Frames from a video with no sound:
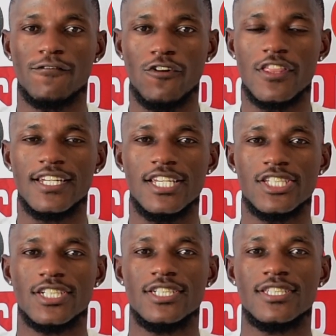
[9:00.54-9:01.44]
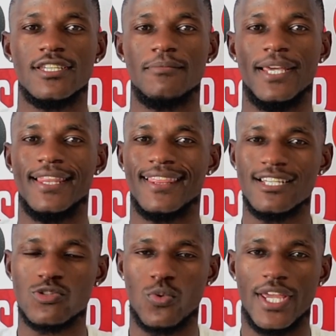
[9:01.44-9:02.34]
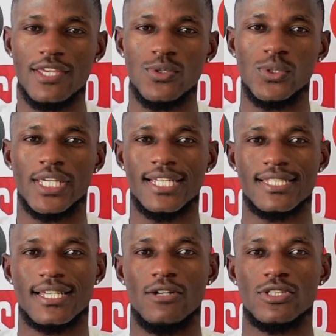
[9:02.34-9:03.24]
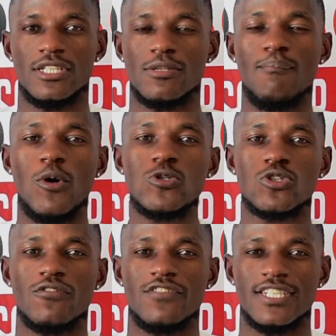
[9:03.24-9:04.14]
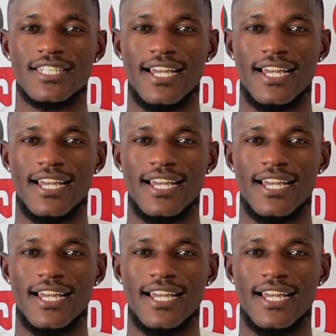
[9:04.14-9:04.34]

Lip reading: for the national team, and that's where you will get scouted most of the